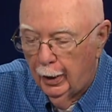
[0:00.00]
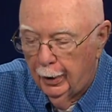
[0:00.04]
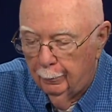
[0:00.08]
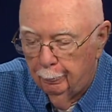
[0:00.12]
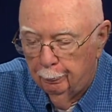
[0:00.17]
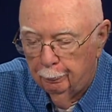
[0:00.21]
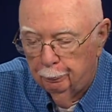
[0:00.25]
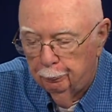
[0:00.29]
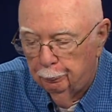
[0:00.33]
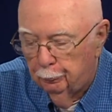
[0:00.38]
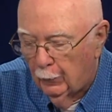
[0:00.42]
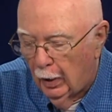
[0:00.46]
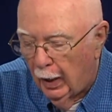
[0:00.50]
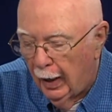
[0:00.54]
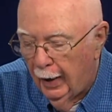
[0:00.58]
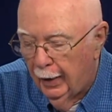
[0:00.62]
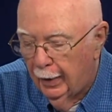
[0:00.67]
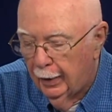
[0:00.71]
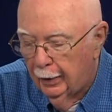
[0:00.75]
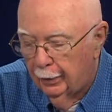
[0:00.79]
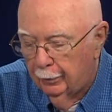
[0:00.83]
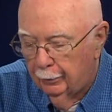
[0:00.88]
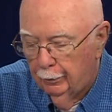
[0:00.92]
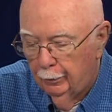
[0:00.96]
All right. I
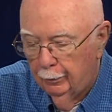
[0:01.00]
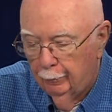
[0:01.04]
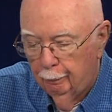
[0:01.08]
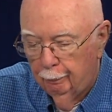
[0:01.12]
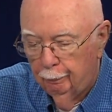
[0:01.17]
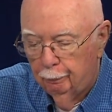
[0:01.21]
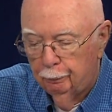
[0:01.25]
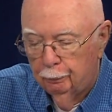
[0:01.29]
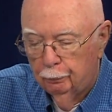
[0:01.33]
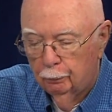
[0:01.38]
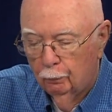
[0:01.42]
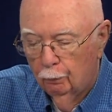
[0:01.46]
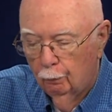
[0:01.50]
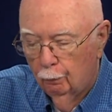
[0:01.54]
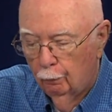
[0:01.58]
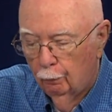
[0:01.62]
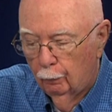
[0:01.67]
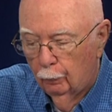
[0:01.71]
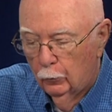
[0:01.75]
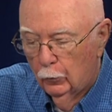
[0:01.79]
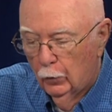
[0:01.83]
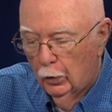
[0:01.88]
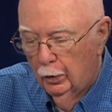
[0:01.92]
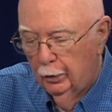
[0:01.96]
got
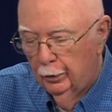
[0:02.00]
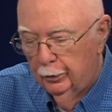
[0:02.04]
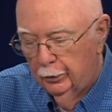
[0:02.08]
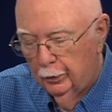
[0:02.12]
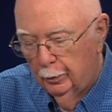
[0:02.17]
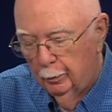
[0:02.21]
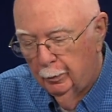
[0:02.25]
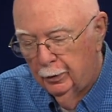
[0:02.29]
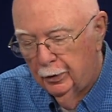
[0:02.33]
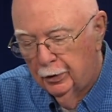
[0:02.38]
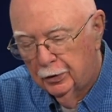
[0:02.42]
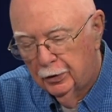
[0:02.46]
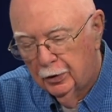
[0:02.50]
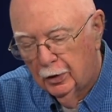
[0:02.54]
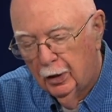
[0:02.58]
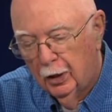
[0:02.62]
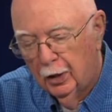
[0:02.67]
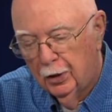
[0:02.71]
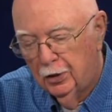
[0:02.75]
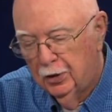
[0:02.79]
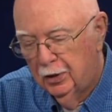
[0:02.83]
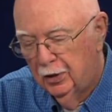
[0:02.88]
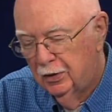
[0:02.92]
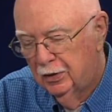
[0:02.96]
some
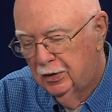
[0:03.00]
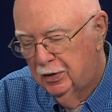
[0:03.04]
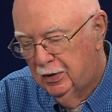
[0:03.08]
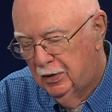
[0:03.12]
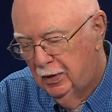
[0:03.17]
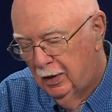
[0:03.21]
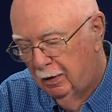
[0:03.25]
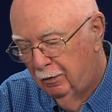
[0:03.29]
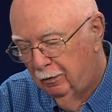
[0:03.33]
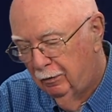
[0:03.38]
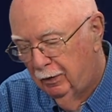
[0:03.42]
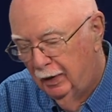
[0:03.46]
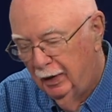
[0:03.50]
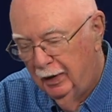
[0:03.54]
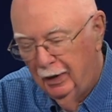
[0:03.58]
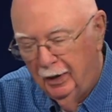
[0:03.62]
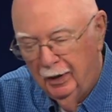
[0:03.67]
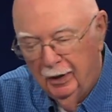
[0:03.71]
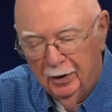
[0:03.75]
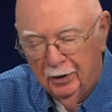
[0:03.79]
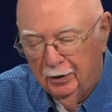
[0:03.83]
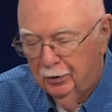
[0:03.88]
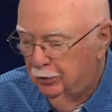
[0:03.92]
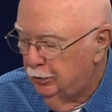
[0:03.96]
discussion stuff in
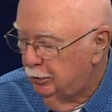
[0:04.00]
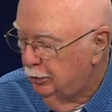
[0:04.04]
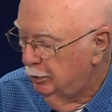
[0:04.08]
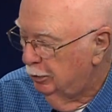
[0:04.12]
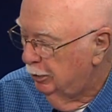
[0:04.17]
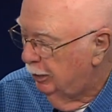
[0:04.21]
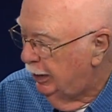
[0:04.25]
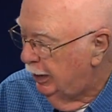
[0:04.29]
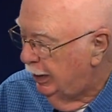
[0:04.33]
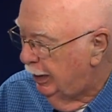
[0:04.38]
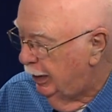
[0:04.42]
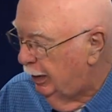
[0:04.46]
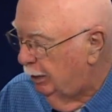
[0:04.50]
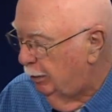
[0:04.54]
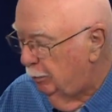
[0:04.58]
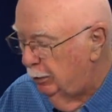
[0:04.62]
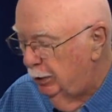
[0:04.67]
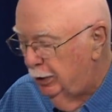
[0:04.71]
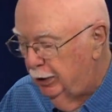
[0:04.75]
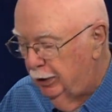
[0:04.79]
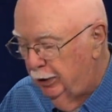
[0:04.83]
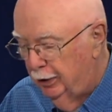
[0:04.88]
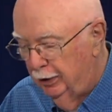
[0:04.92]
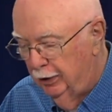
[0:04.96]
here too. Ah,
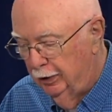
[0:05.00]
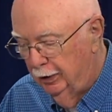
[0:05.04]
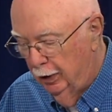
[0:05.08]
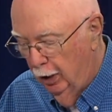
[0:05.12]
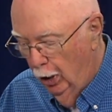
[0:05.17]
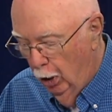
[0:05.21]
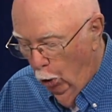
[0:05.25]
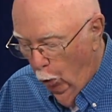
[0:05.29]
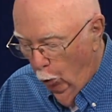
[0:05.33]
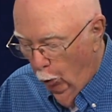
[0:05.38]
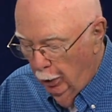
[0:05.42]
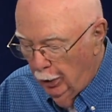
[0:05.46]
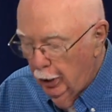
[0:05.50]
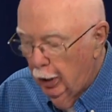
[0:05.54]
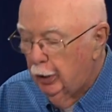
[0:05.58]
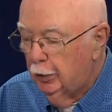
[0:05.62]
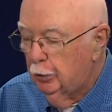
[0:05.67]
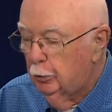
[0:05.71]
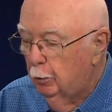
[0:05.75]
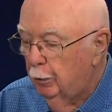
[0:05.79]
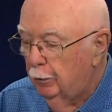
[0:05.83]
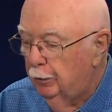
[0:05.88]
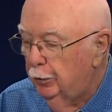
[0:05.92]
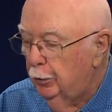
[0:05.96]
we we
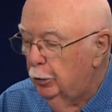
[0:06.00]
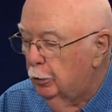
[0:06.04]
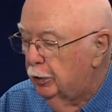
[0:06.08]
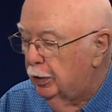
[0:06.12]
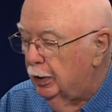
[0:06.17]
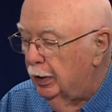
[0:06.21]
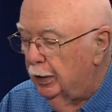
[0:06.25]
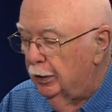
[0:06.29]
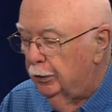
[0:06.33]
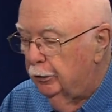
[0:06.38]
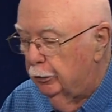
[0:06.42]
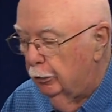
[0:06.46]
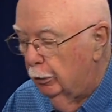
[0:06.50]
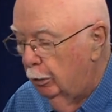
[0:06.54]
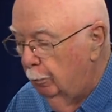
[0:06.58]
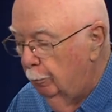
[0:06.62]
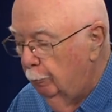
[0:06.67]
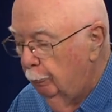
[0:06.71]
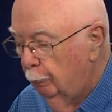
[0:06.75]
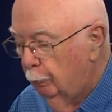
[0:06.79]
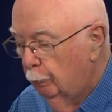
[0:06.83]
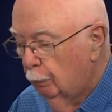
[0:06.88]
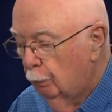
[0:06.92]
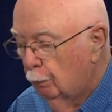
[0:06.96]
got to a few things
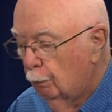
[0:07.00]
though.